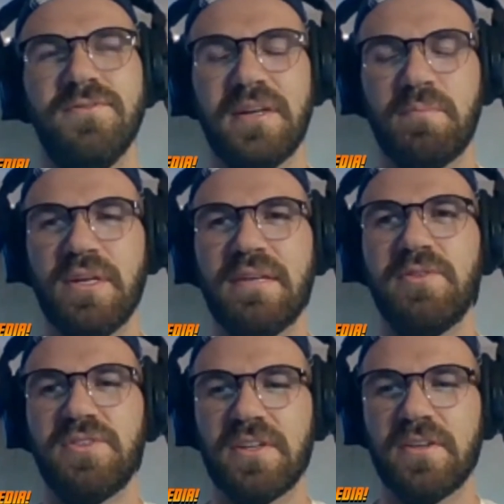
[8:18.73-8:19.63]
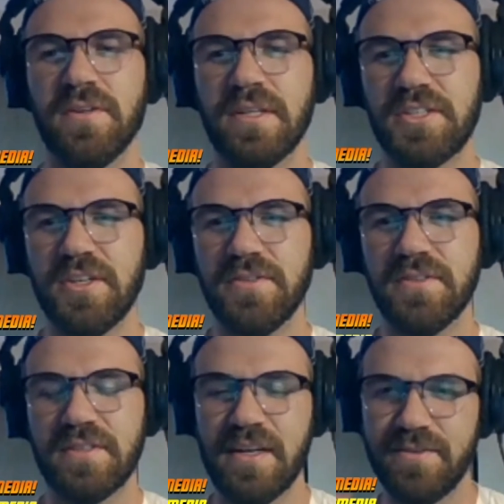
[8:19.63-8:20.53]
like playing music and going to shows
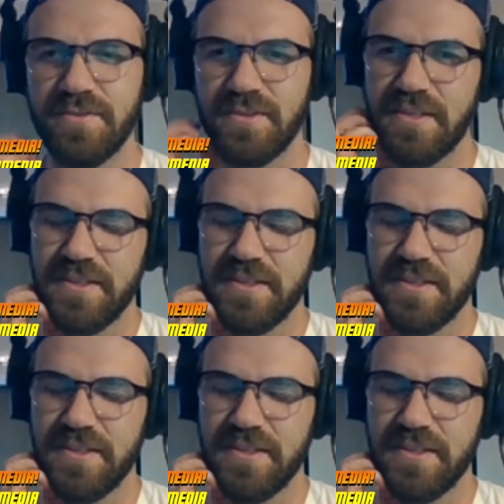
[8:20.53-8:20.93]
and stuff,